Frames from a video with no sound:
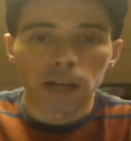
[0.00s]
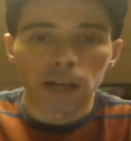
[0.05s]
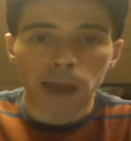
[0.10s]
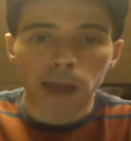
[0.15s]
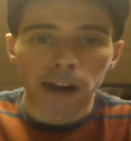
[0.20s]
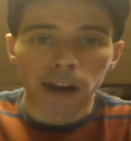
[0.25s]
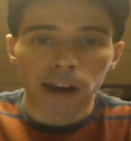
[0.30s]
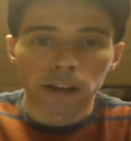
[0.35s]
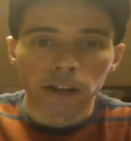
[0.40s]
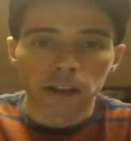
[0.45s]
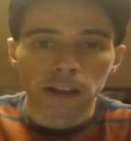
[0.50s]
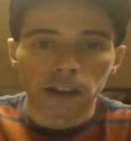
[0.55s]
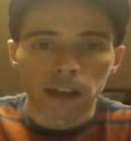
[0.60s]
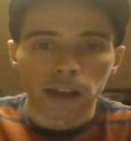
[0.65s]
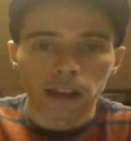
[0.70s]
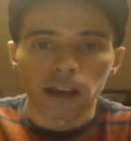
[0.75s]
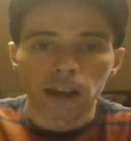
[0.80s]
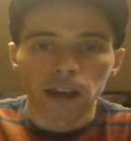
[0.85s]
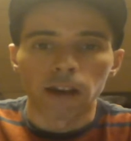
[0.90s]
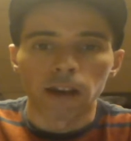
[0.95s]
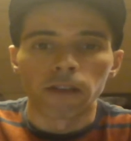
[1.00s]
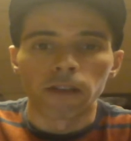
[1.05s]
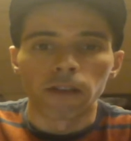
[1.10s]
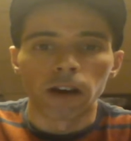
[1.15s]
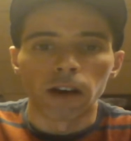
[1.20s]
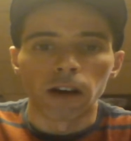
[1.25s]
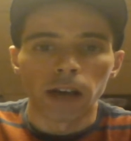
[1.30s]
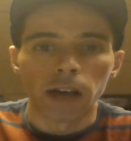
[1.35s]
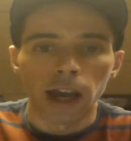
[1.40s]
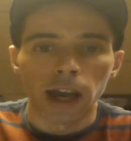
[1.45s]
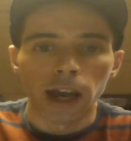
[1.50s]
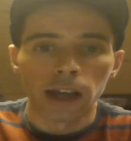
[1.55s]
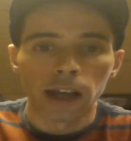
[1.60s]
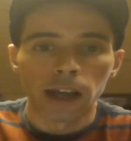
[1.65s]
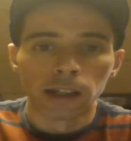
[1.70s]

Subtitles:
matter you can think of, okay?